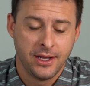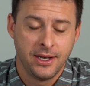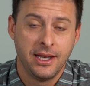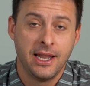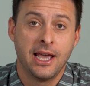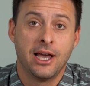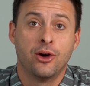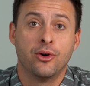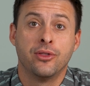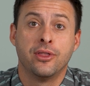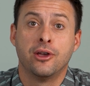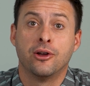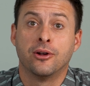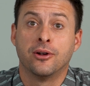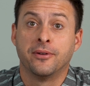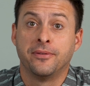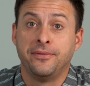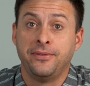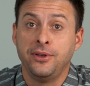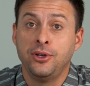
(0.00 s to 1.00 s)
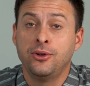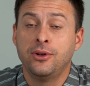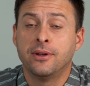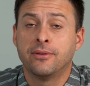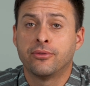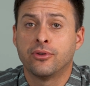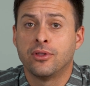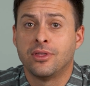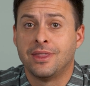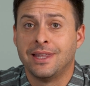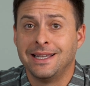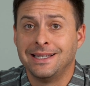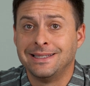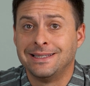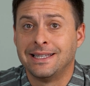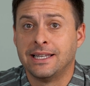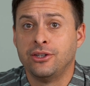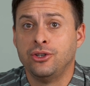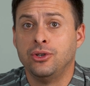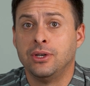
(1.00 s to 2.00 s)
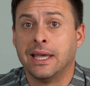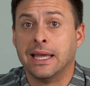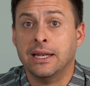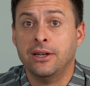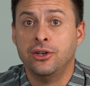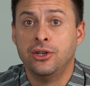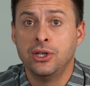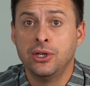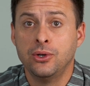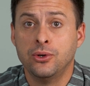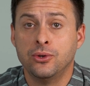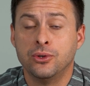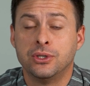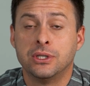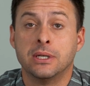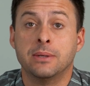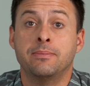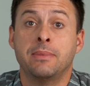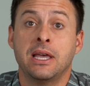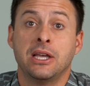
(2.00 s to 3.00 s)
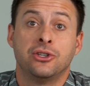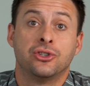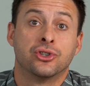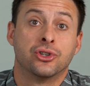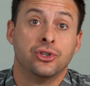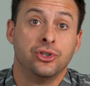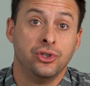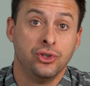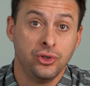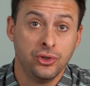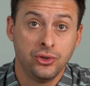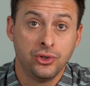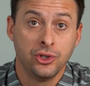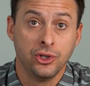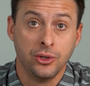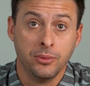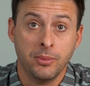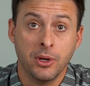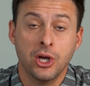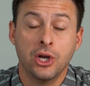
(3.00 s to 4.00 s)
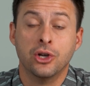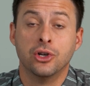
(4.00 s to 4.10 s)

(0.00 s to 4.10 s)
Now there are a few different things that you can do to make sure YouTube